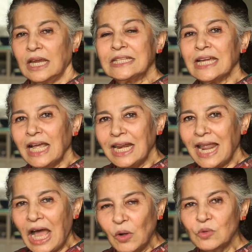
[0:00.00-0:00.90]
it
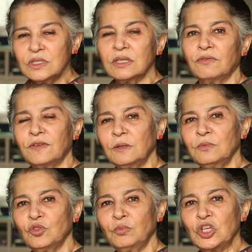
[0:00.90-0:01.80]
allows the film
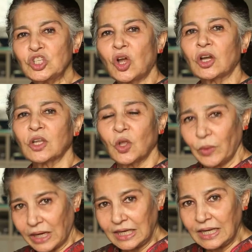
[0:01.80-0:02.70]
to be shot
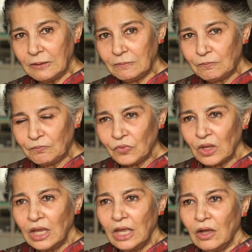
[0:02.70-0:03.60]
quickly,
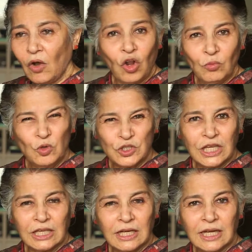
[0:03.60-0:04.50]
almost
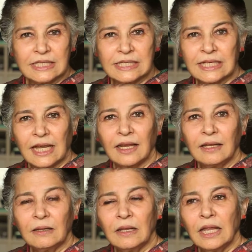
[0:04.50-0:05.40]
guerrilla style.
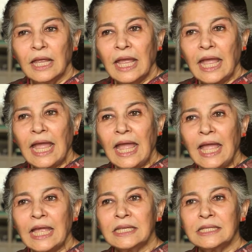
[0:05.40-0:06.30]

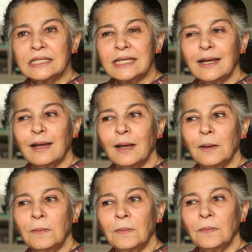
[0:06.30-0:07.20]
And
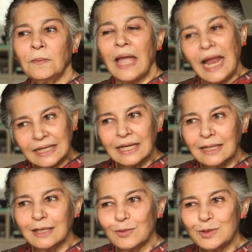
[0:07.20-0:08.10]
acting
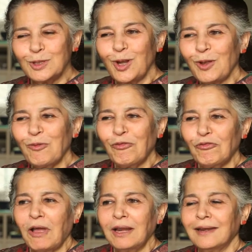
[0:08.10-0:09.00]
in it was a lot of
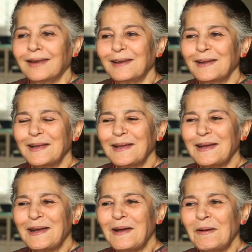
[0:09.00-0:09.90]
fun.
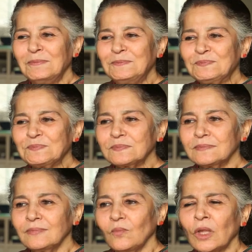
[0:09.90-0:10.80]

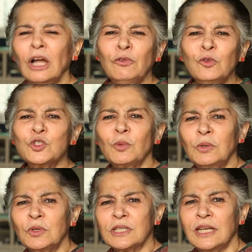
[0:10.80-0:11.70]
Of course, one
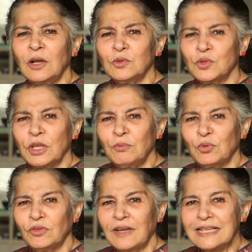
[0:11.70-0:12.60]
was allowed to
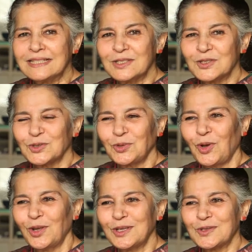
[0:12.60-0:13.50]
improvise and so
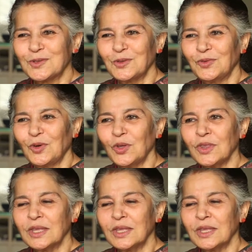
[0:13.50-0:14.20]
on and so forth.